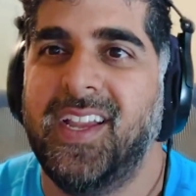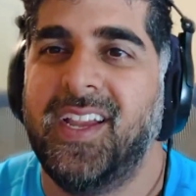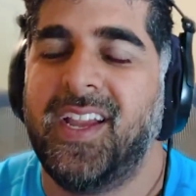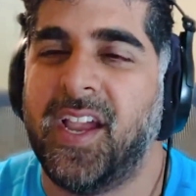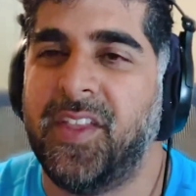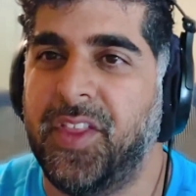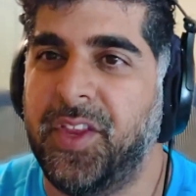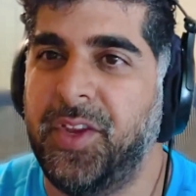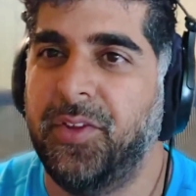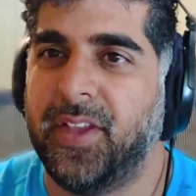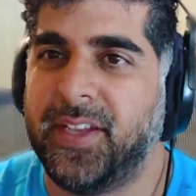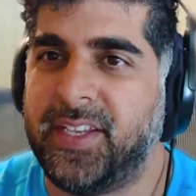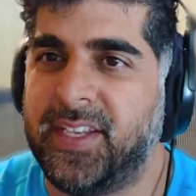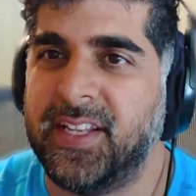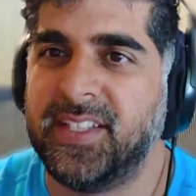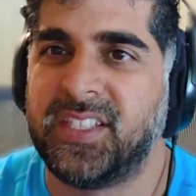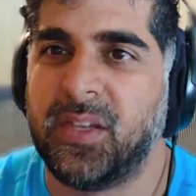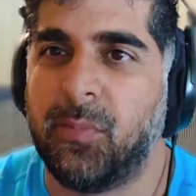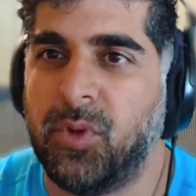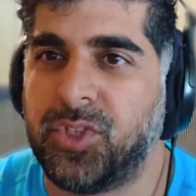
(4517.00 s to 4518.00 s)
And then you like get
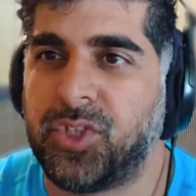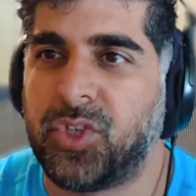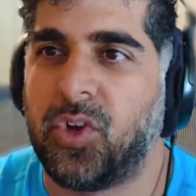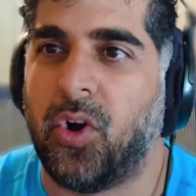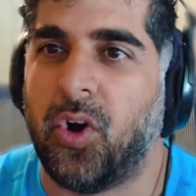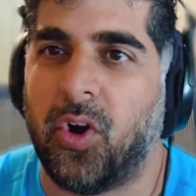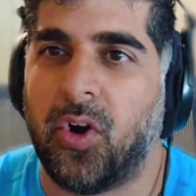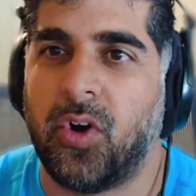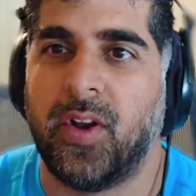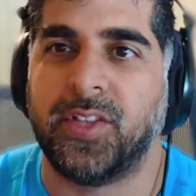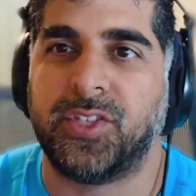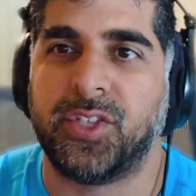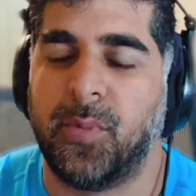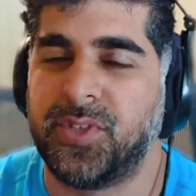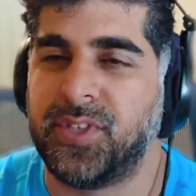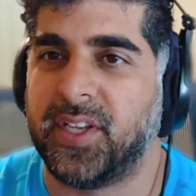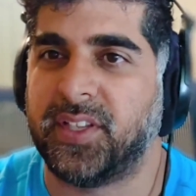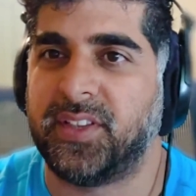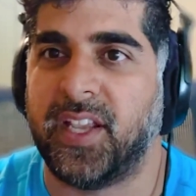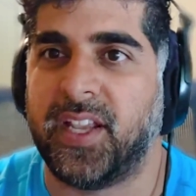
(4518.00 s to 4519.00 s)
in someone's car, and it's
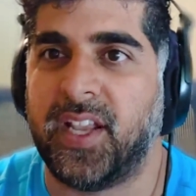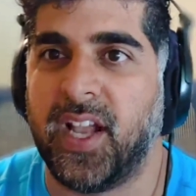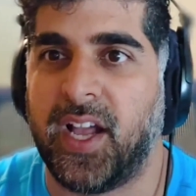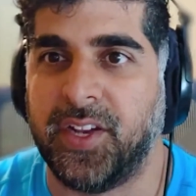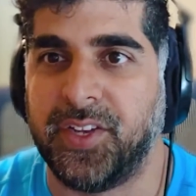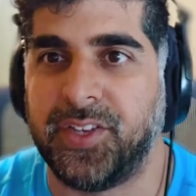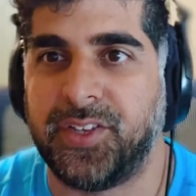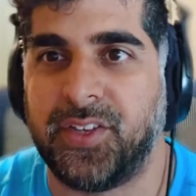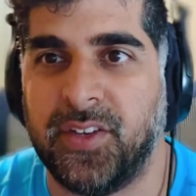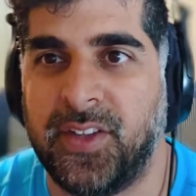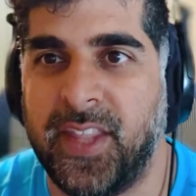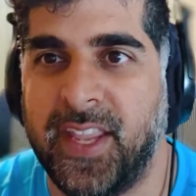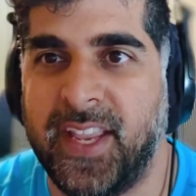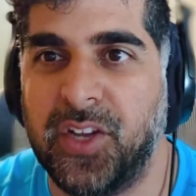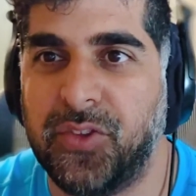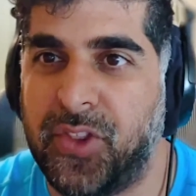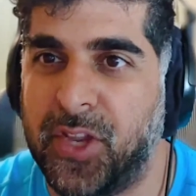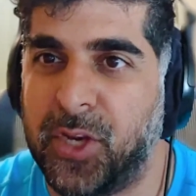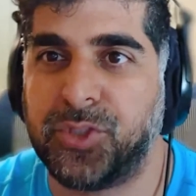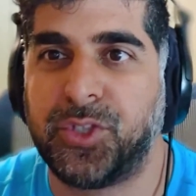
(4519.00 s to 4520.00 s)
almost like they got they
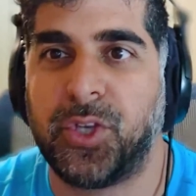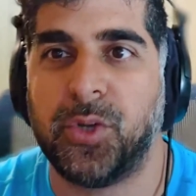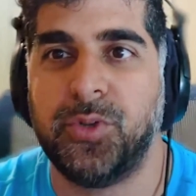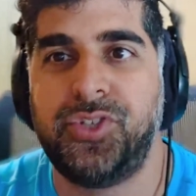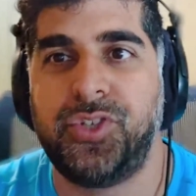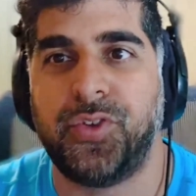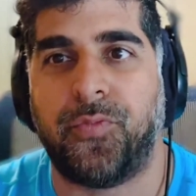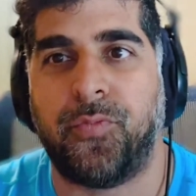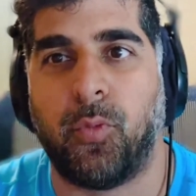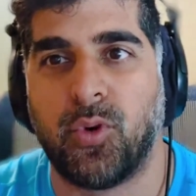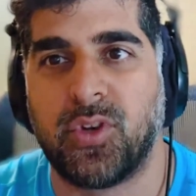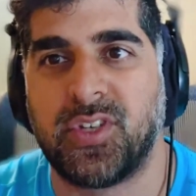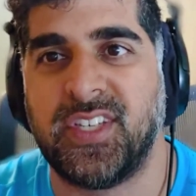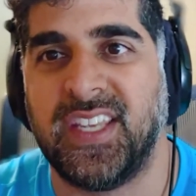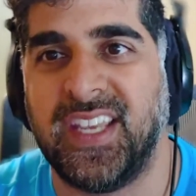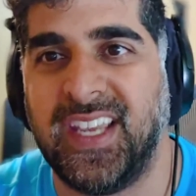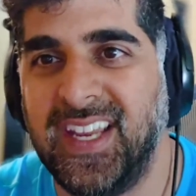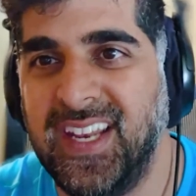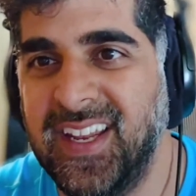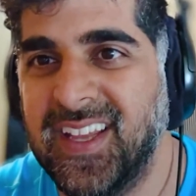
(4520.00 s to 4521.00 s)
theirs goes to
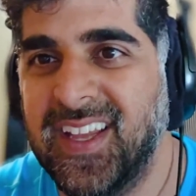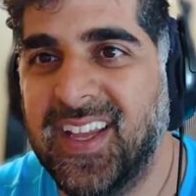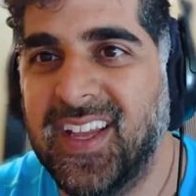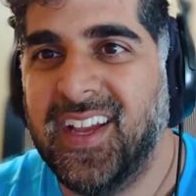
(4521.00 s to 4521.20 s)
fourteen.